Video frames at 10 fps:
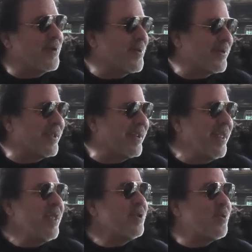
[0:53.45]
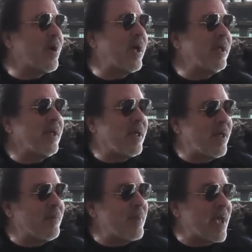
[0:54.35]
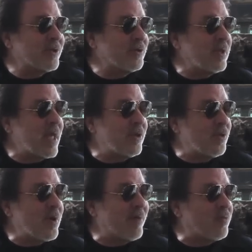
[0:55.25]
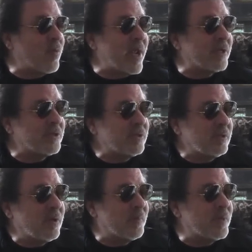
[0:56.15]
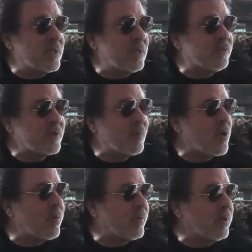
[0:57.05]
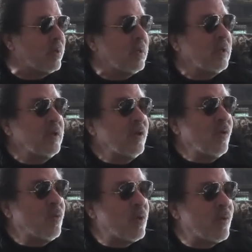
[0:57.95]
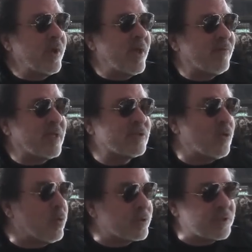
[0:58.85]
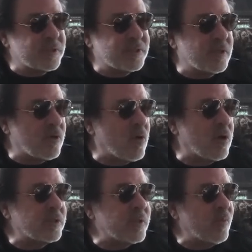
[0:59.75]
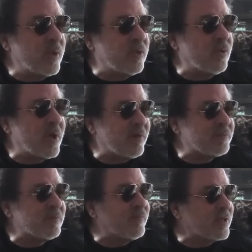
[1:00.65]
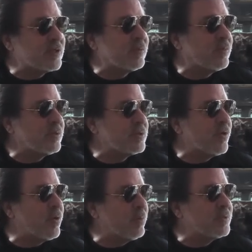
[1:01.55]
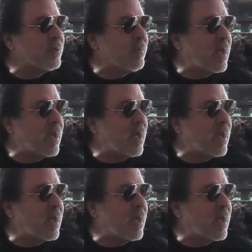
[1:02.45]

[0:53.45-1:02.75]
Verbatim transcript: no kidding. Do I? Um, actually, I do. I have a ranch up in Santa Barbara where we have lots of horses and dogs, and we do have some vegetables and herbs. And